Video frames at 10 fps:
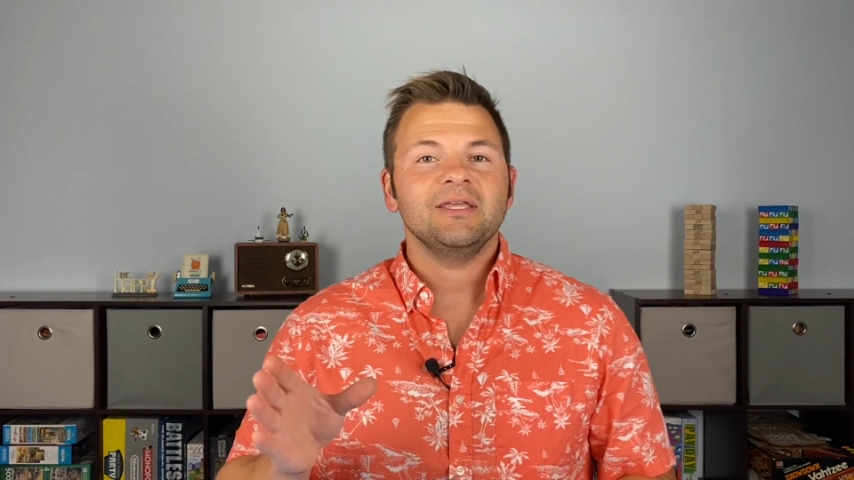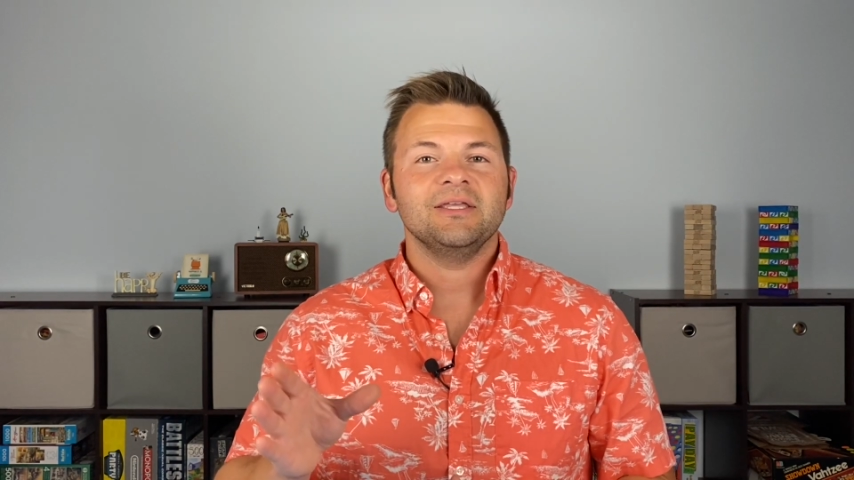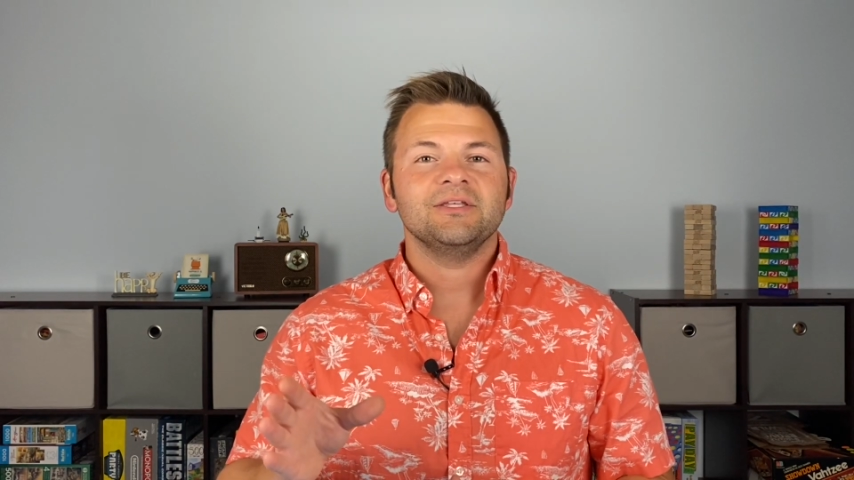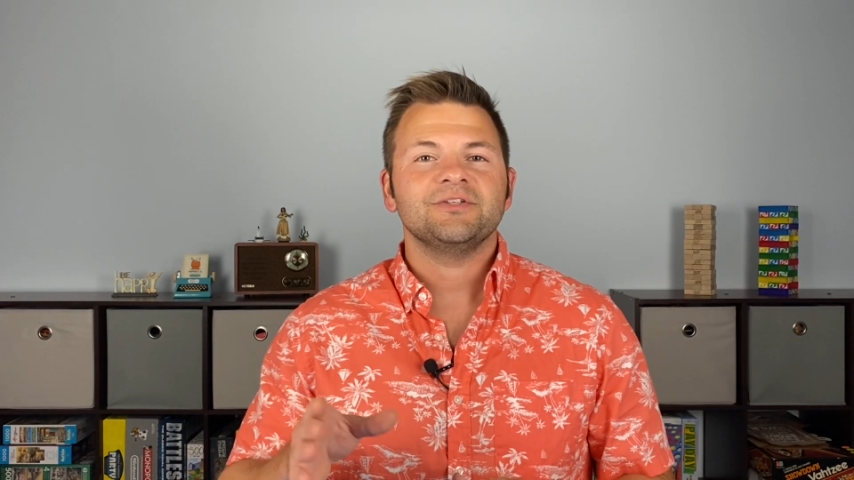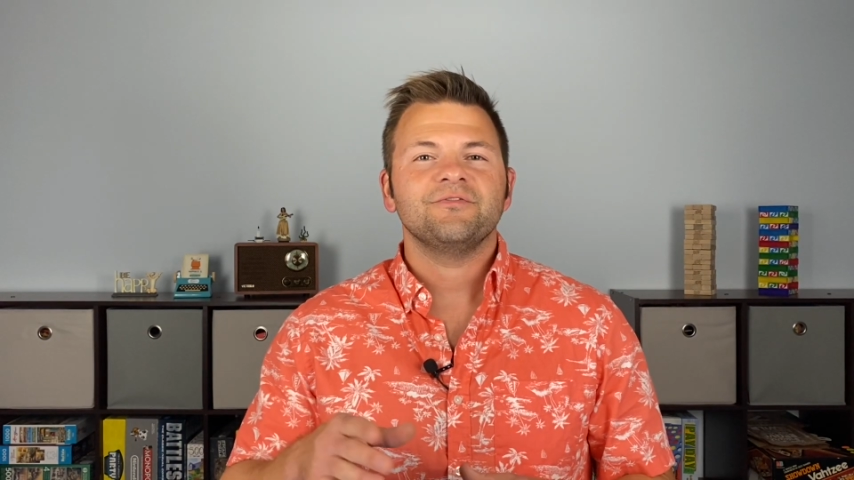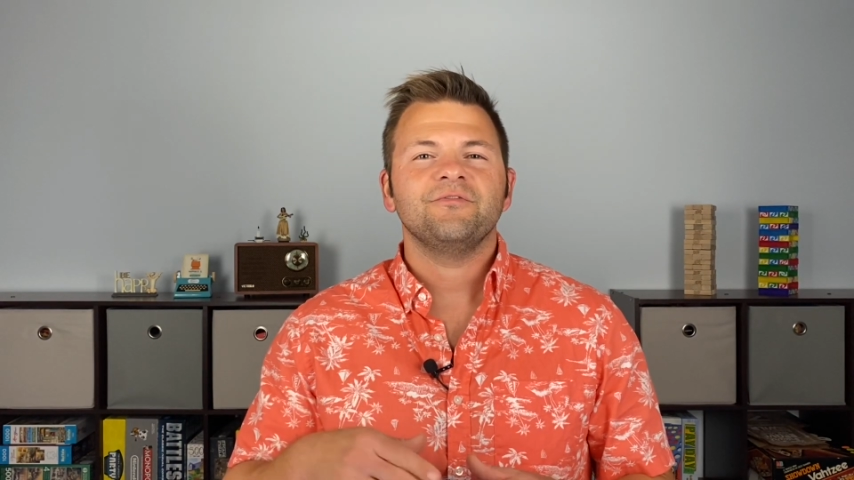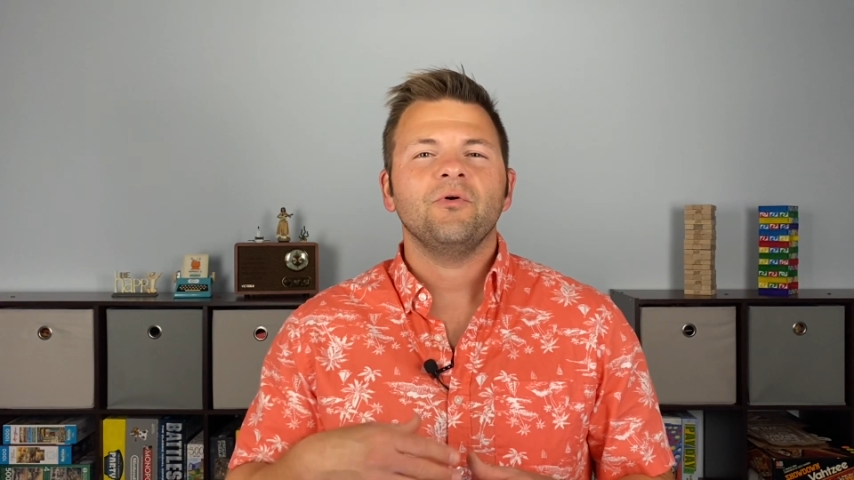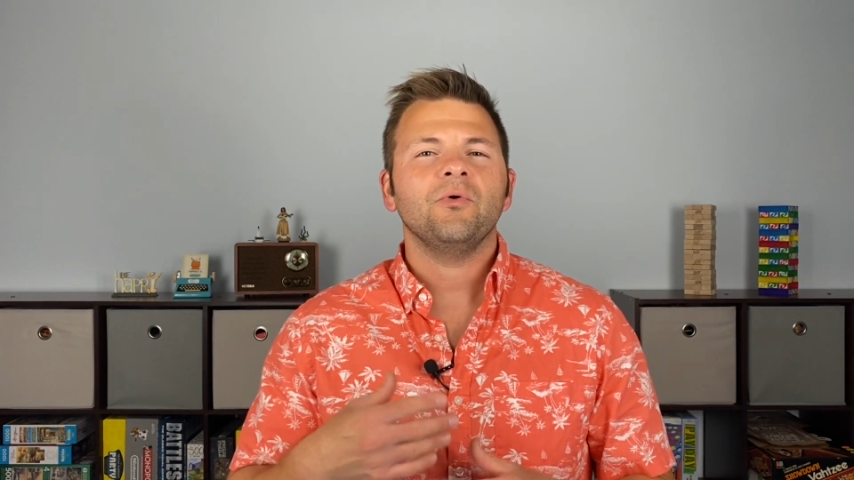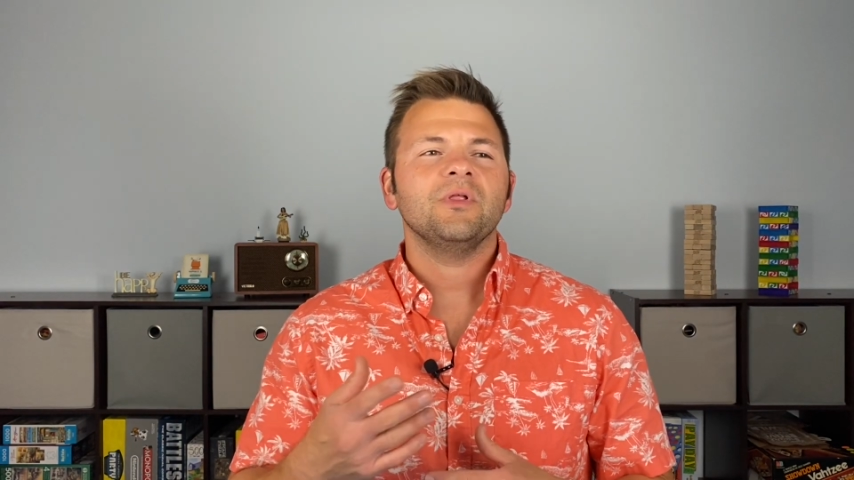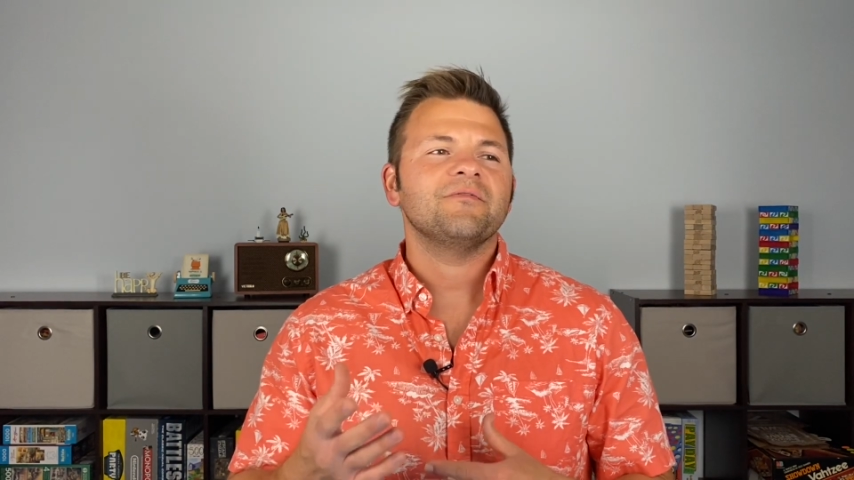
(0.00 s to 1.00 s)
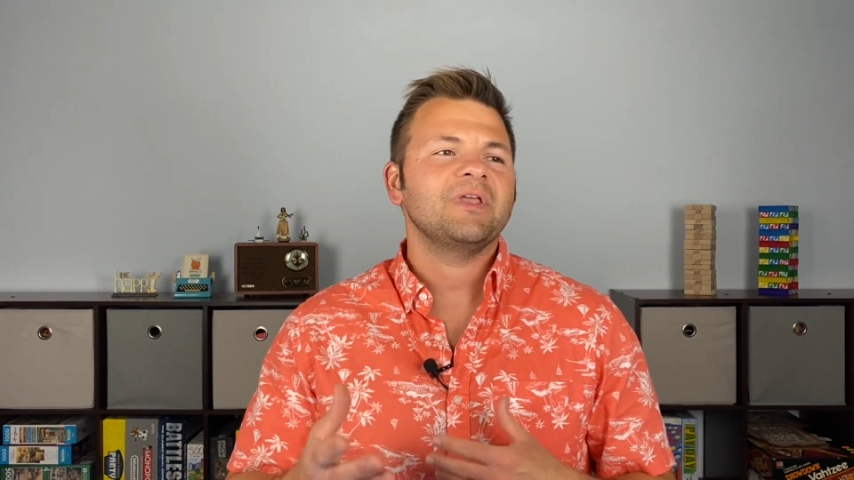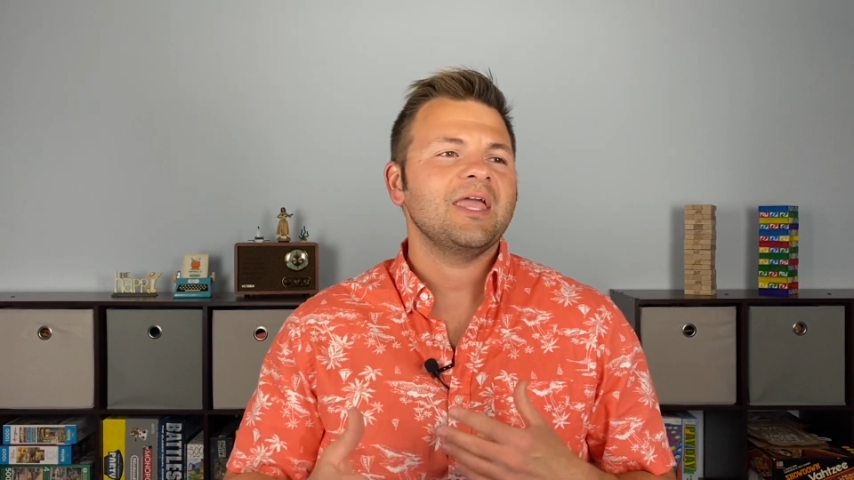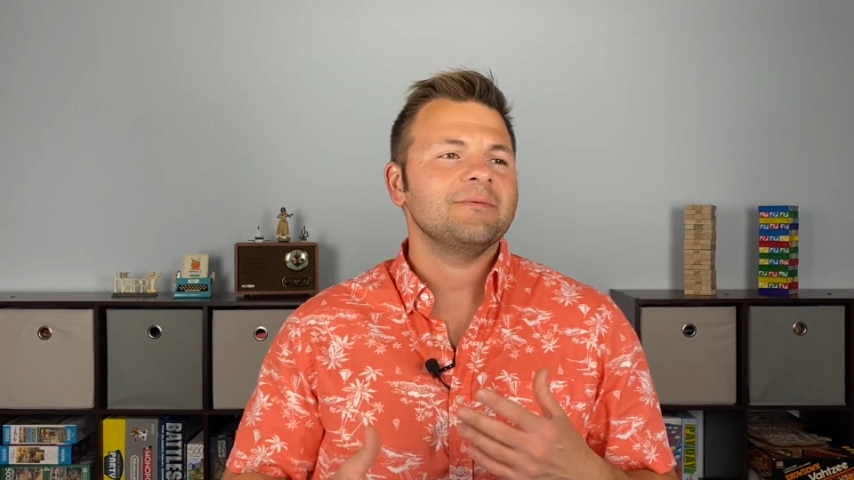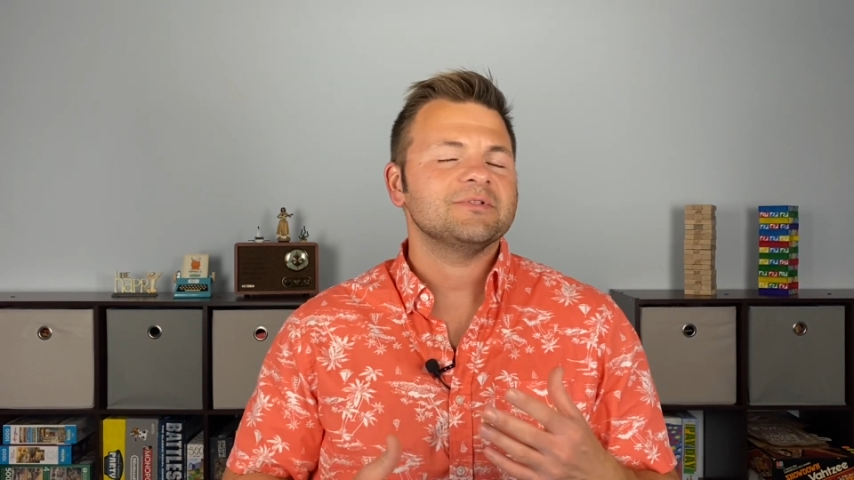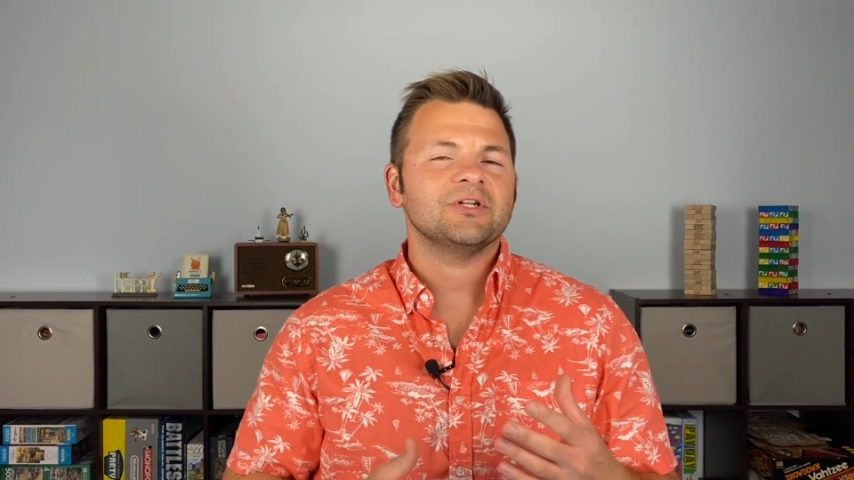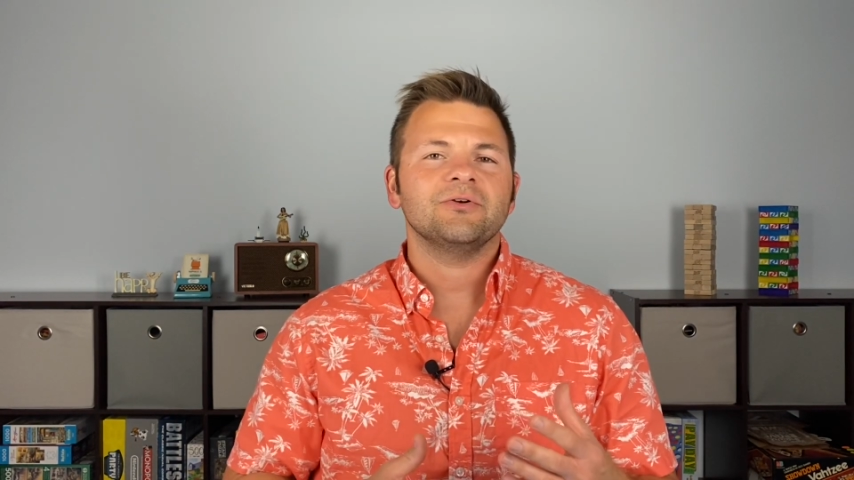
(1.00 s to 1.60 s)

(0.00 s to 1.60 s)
is full of games that are